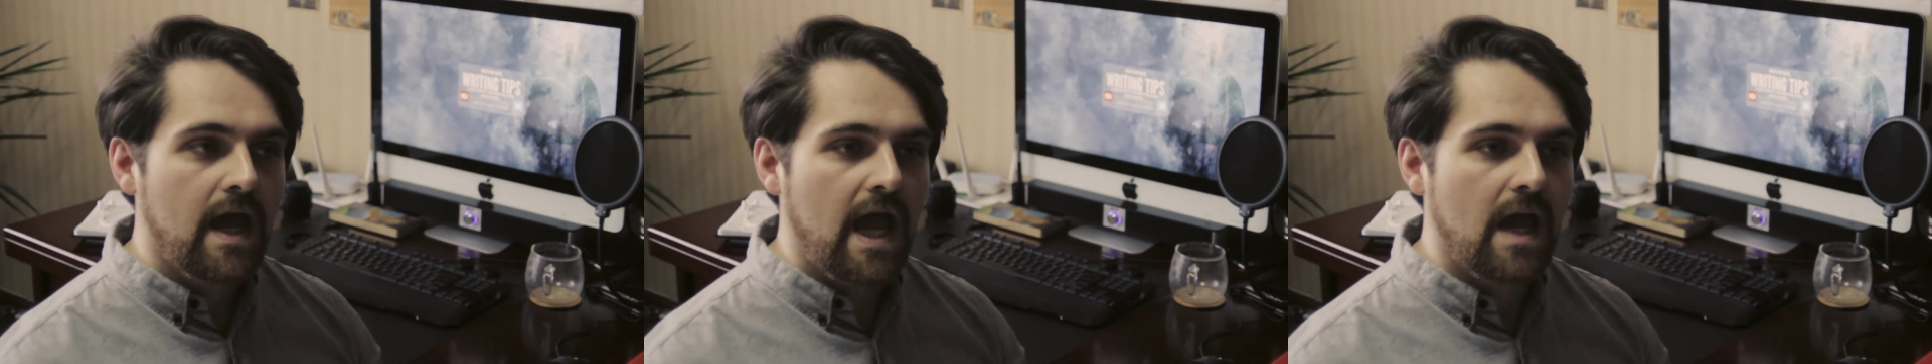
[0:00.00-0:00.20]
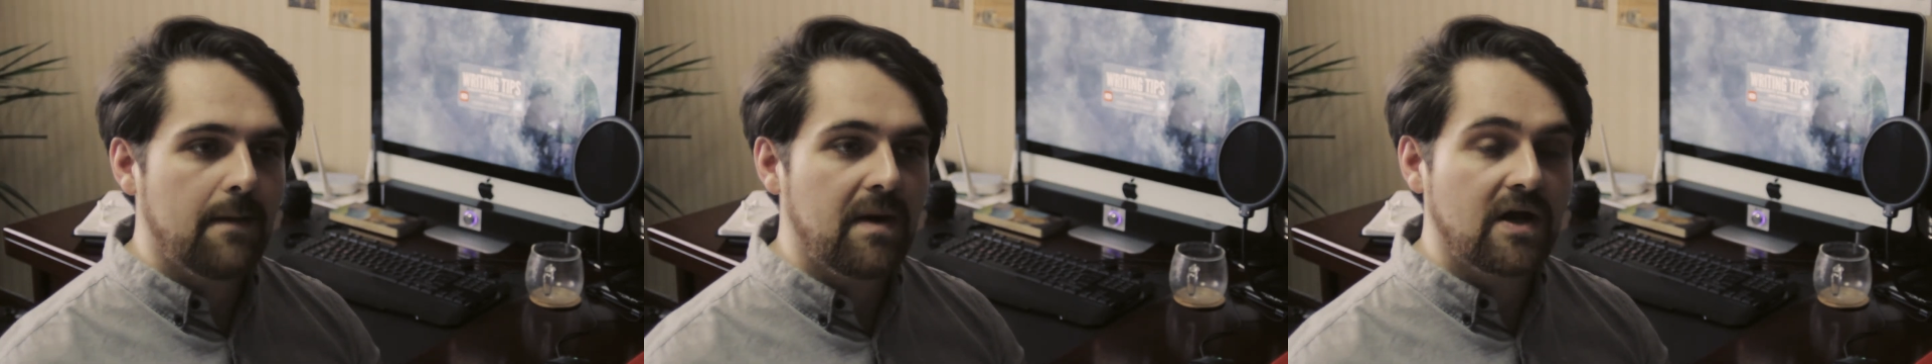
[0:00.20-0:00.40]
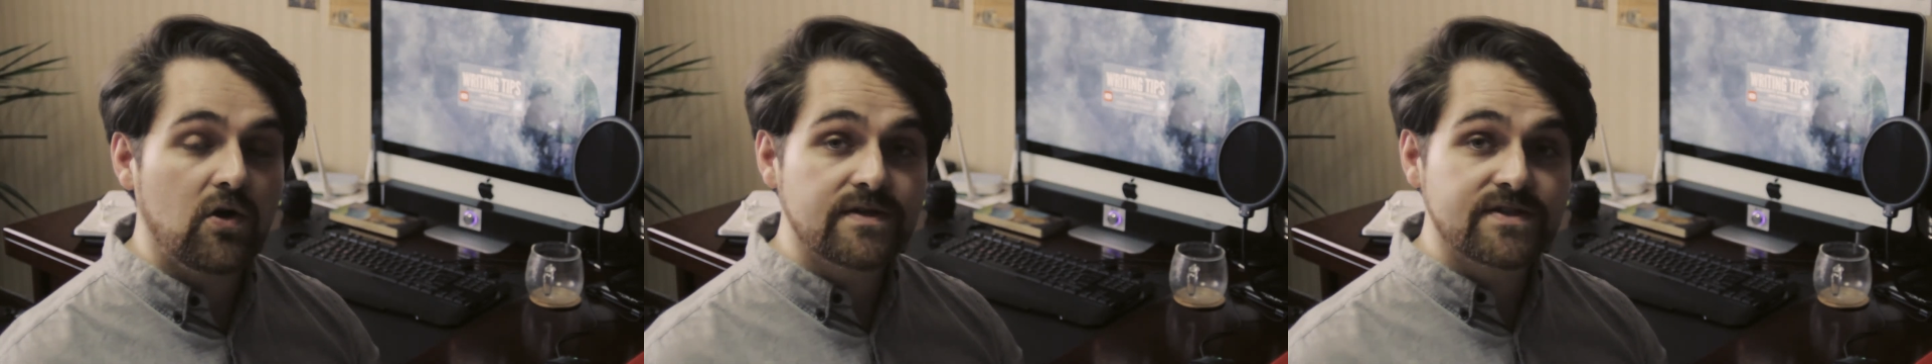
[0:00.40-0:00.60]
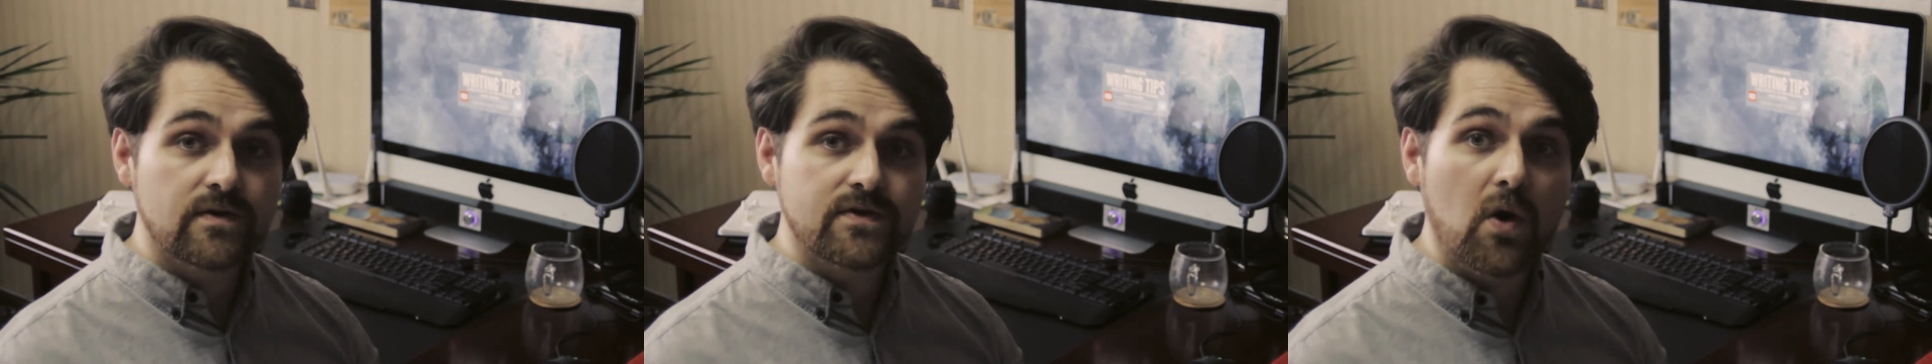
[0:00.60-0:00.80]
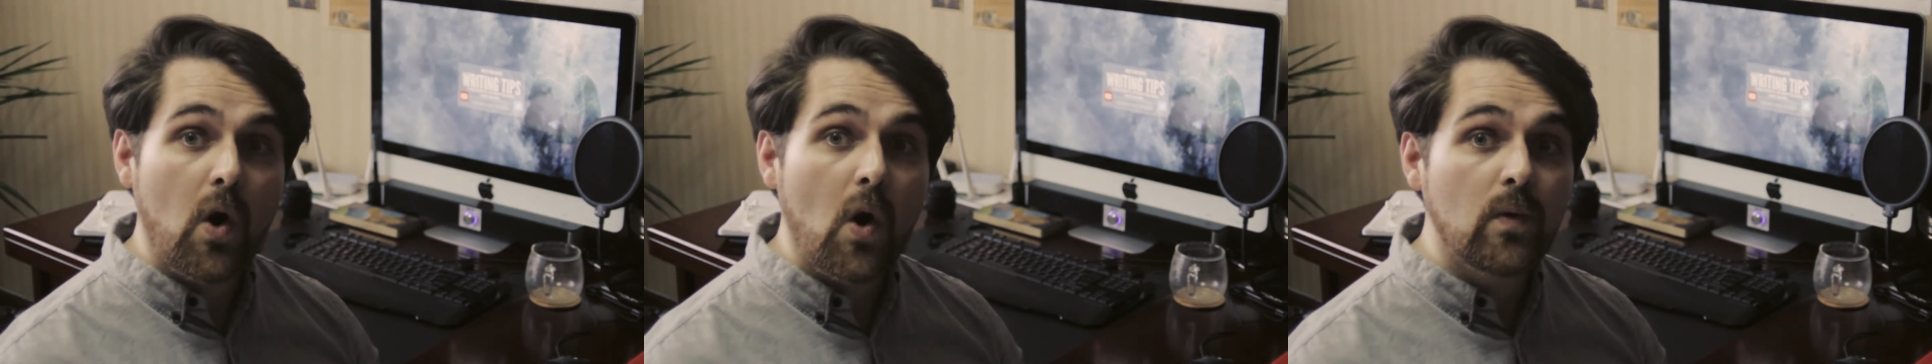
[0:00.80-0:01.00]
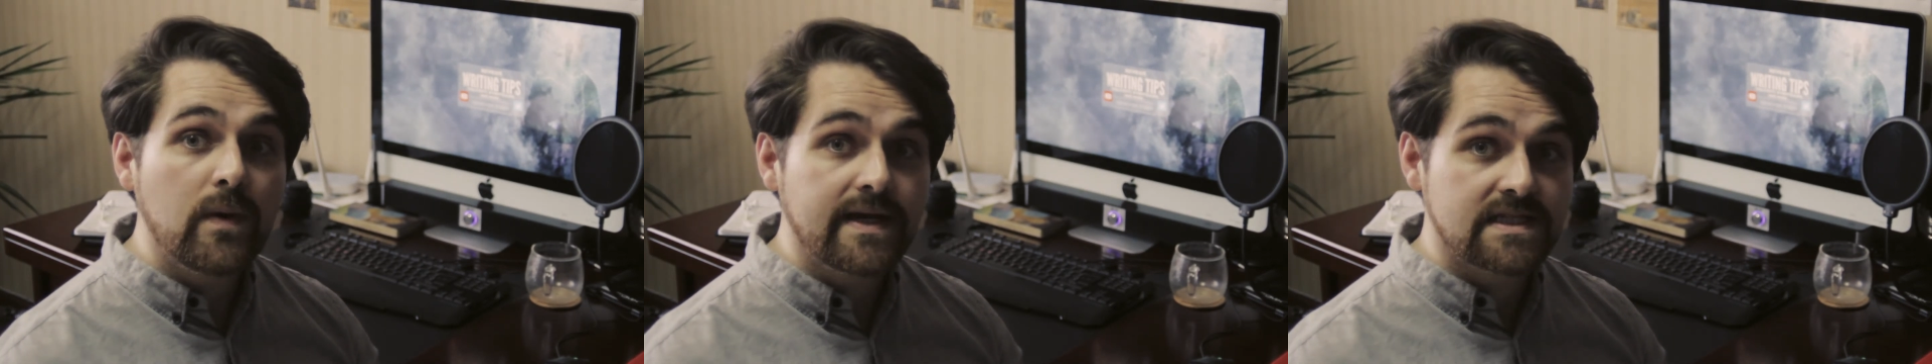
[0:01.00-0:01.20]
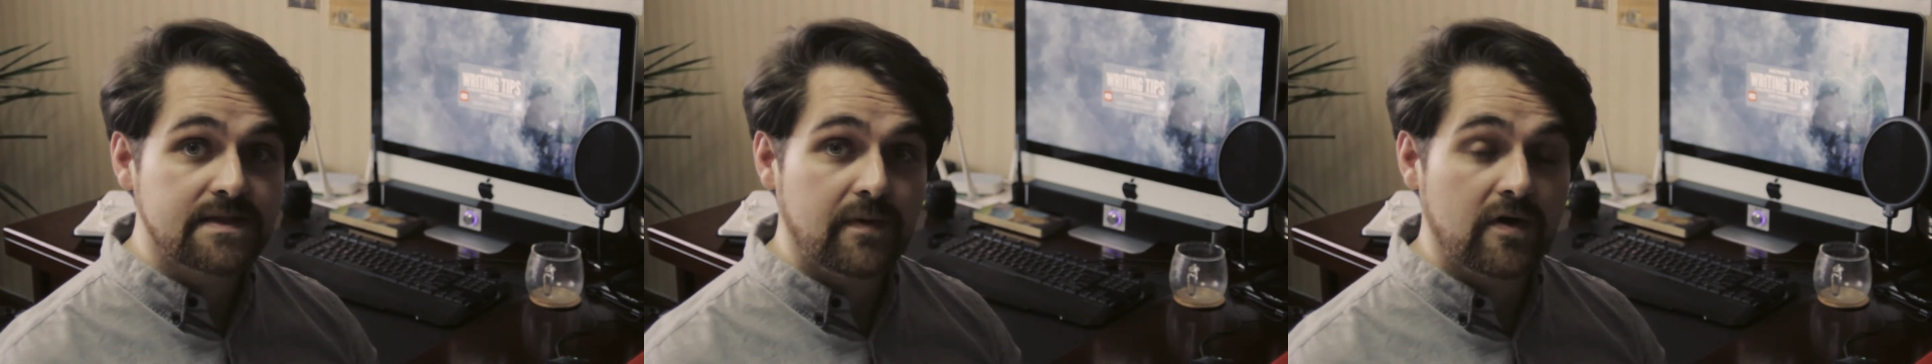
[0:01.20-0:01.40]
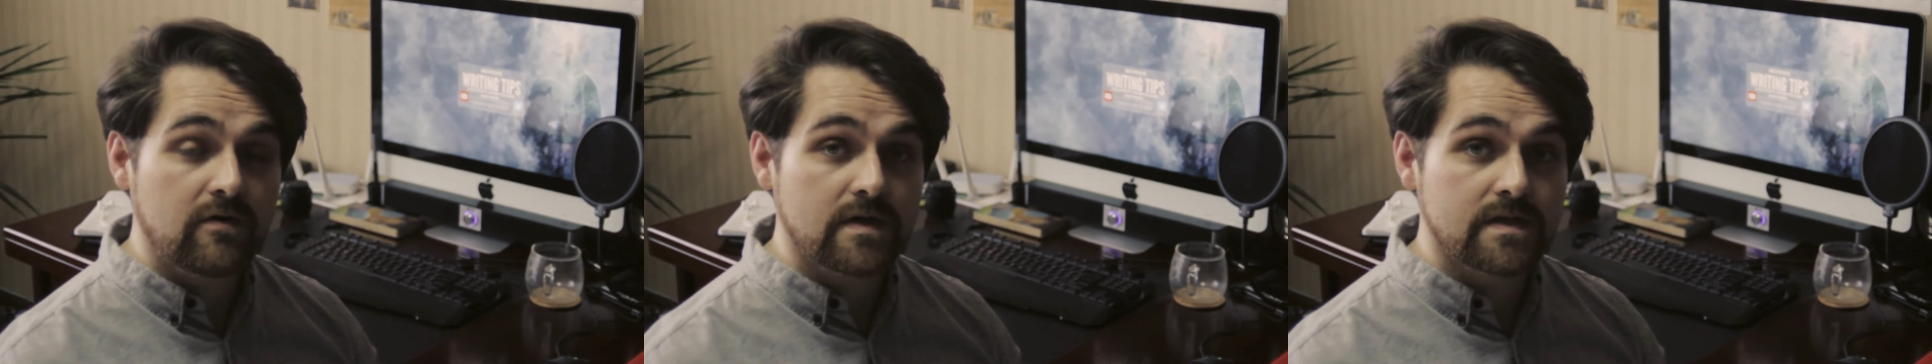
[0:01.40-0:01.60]
and also your own
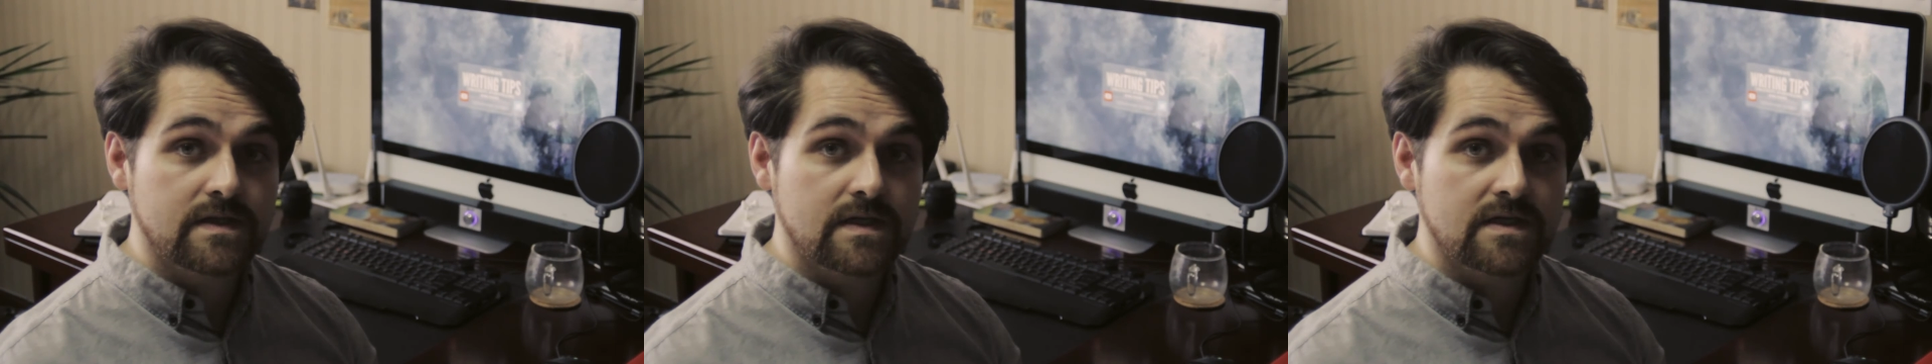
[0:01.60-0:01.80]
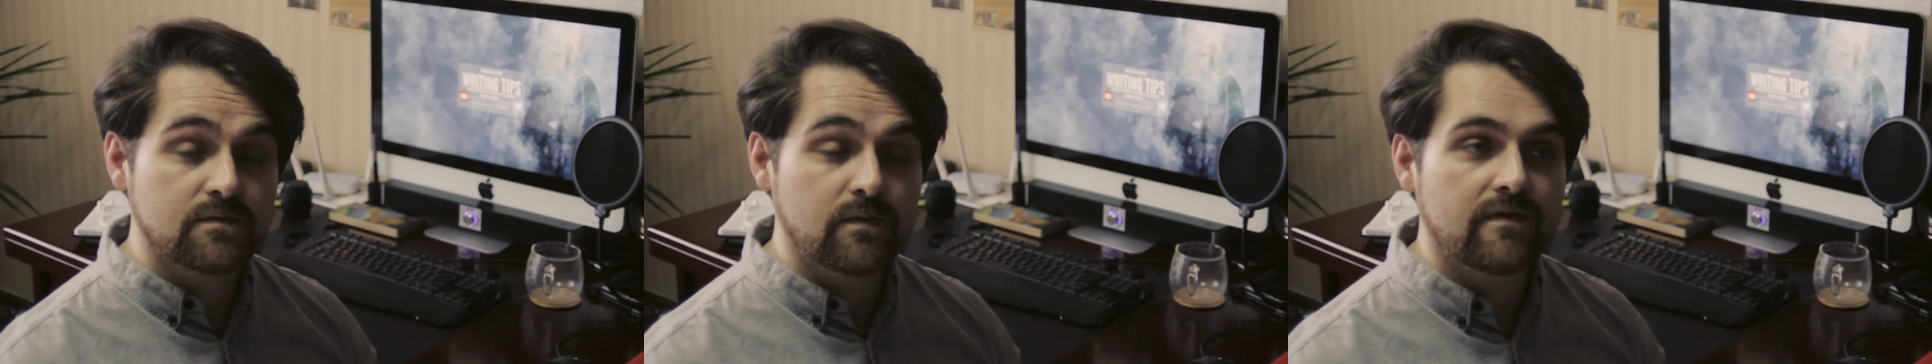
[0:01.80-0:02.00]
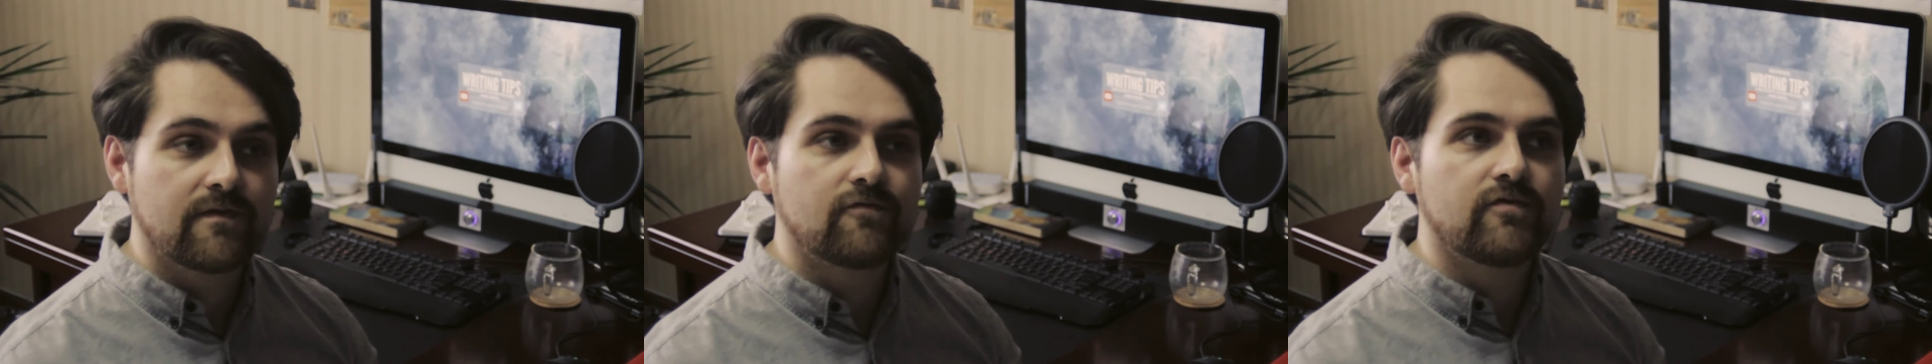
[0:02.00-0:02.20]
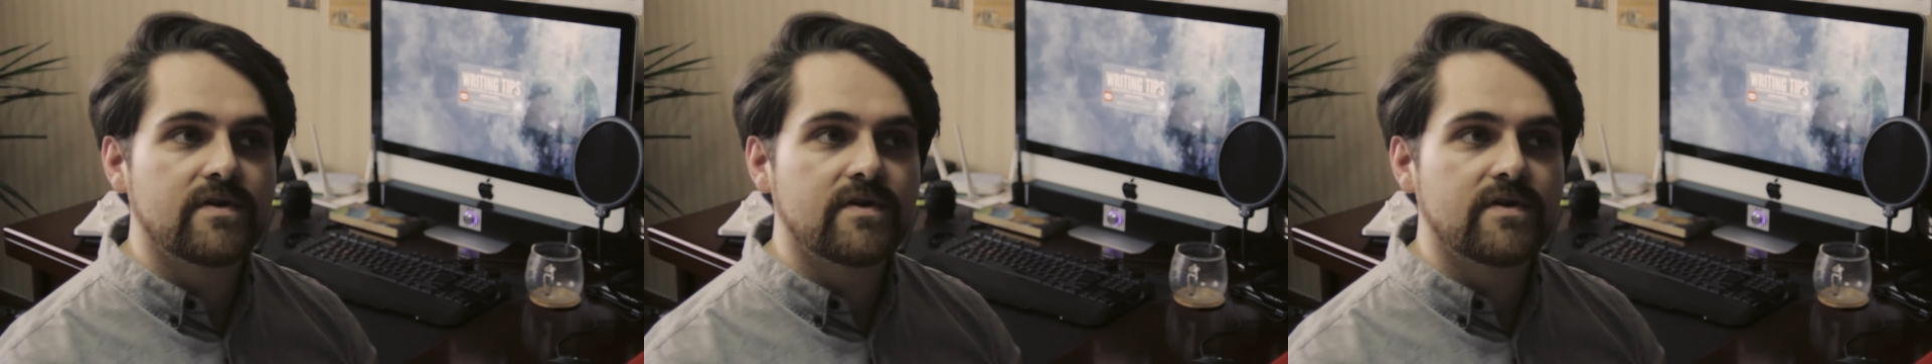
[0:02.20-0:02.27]
experiences with